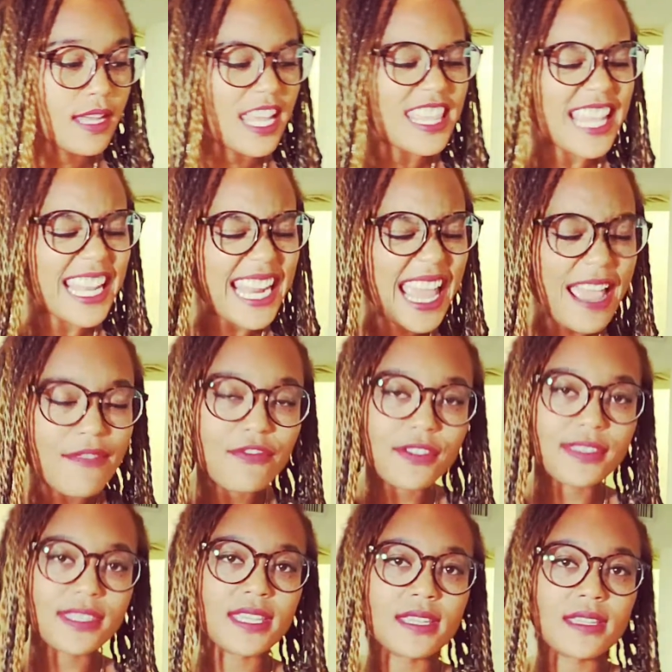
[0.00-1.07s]
And that
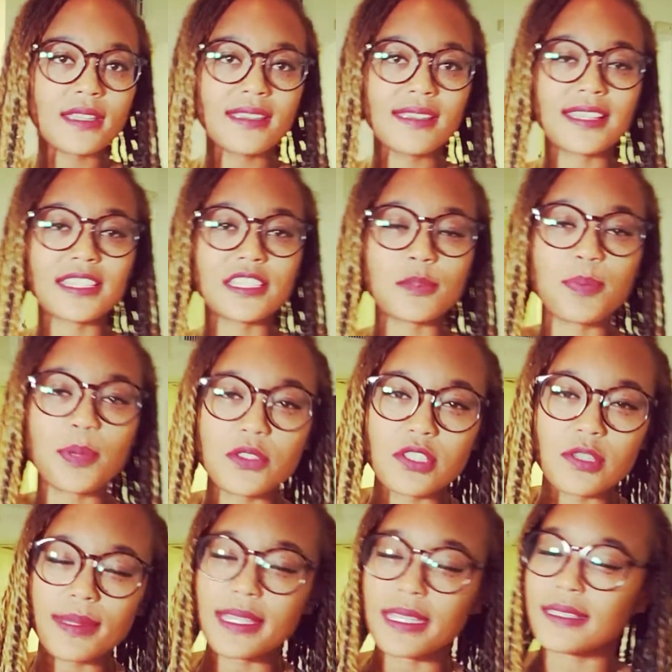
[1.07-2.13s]
everything is supposed
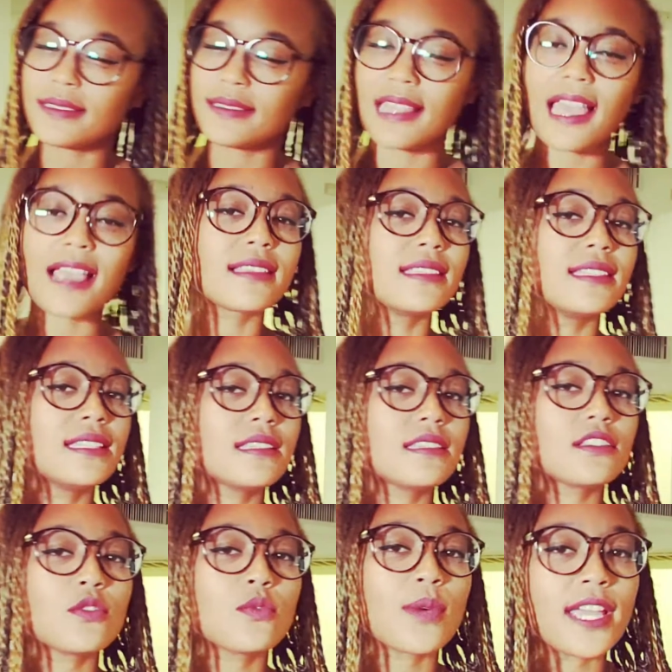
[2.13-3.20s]
to be exactly
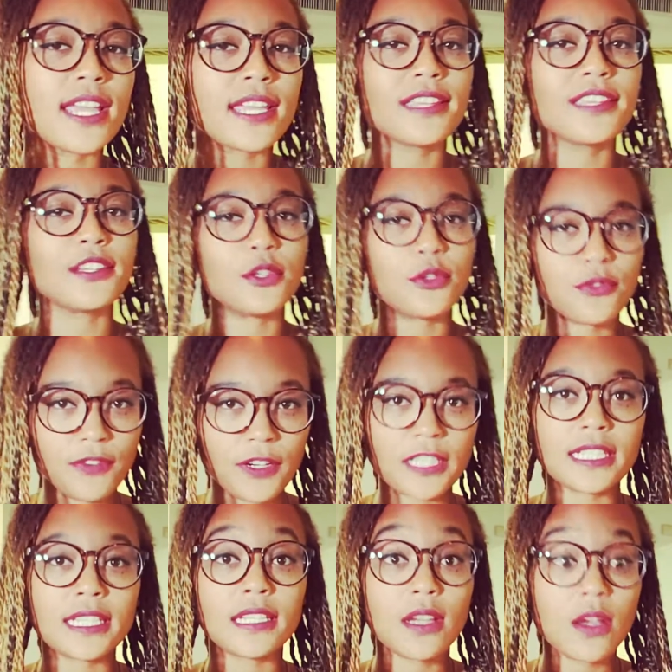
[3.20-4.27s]
the way you
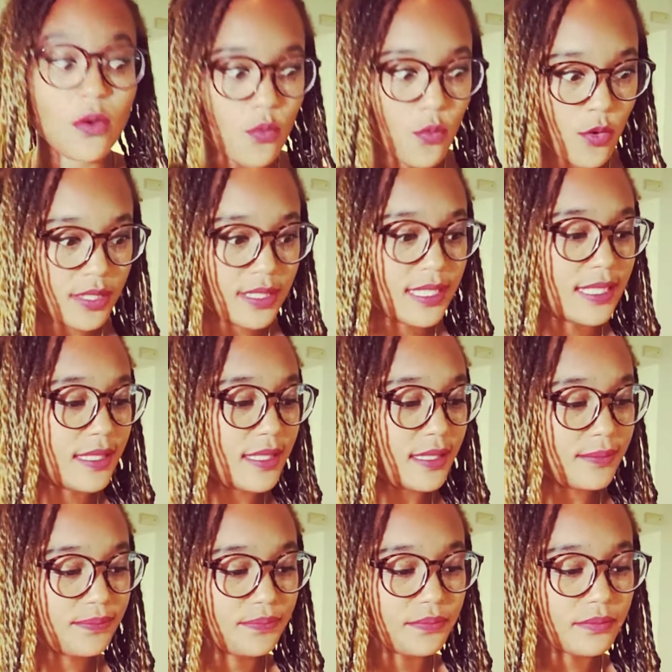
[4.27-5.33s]
fucking want it.
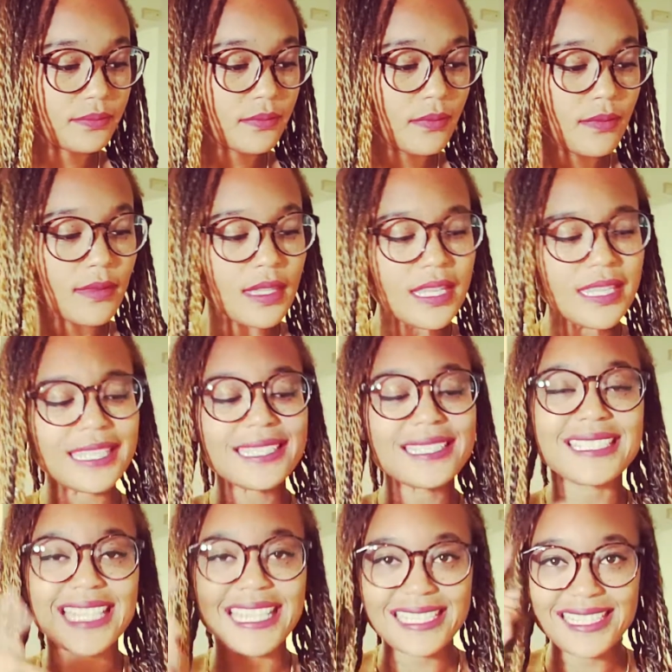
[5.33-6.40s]
This
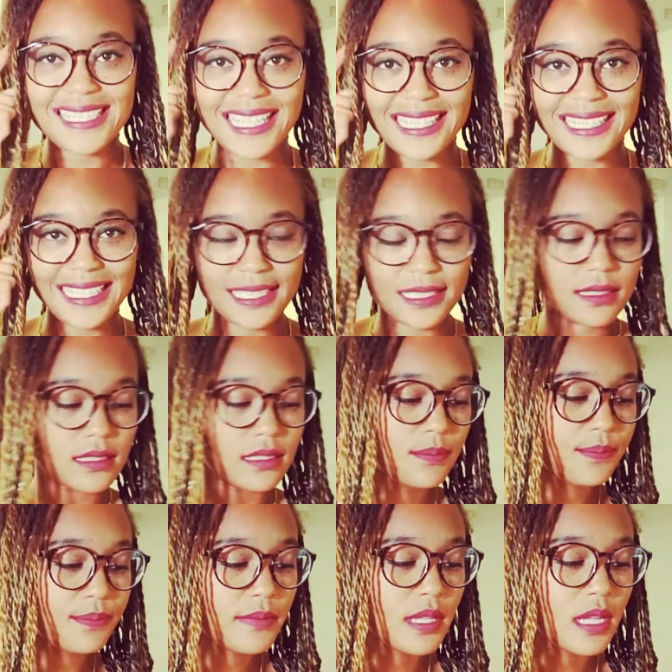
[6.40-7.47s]
is a sickness,
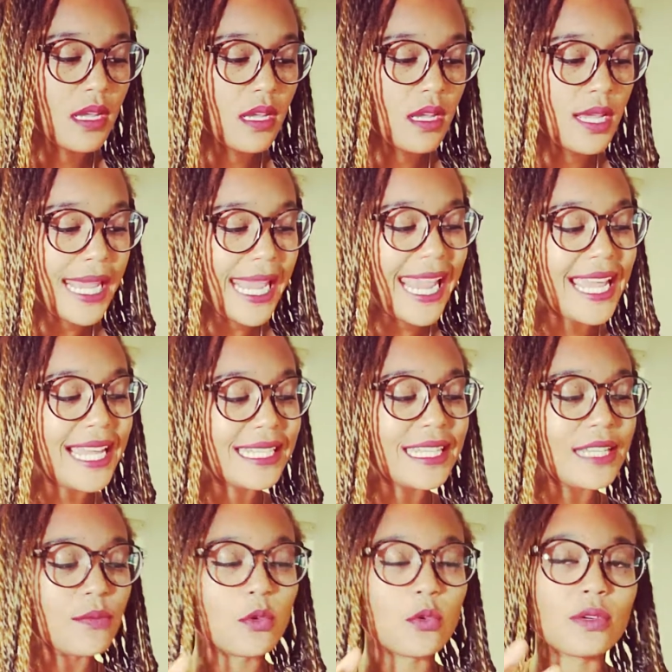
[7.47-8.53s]
and
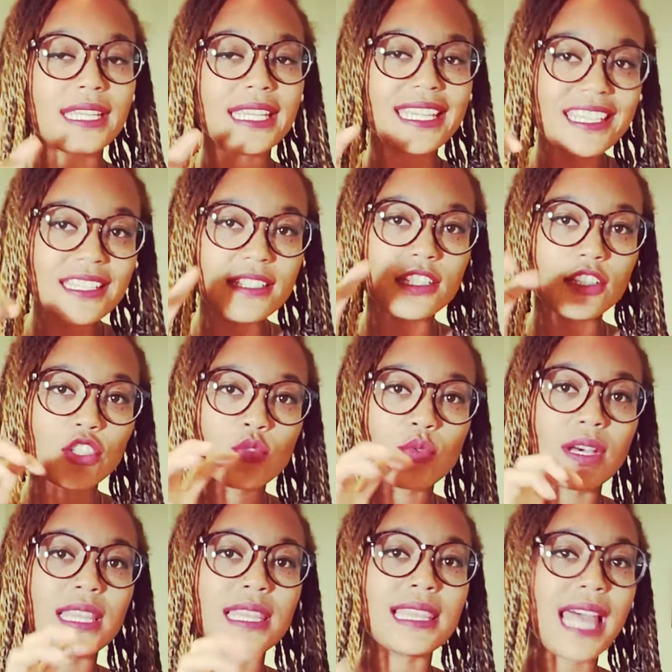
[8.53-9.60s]
it will eat you
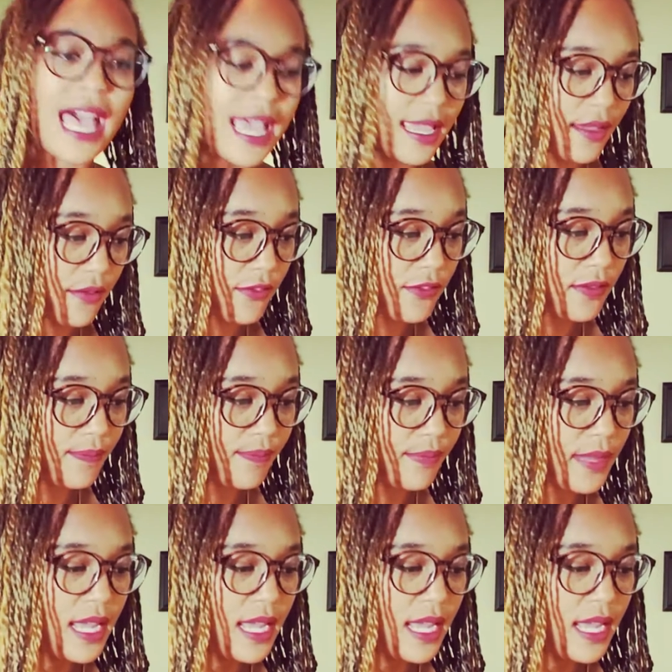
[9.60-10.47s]
alive.